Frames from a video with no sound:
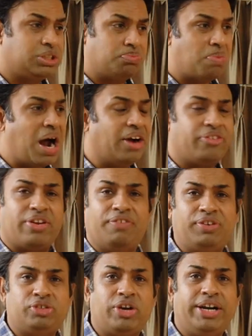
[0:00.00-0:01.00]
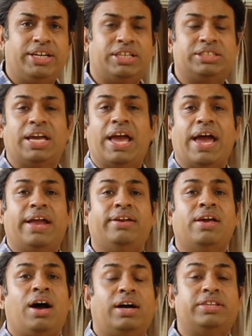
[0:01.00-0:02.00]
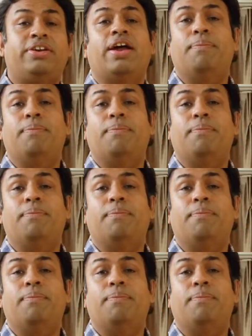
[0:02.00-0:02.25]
smart refrigerators, and other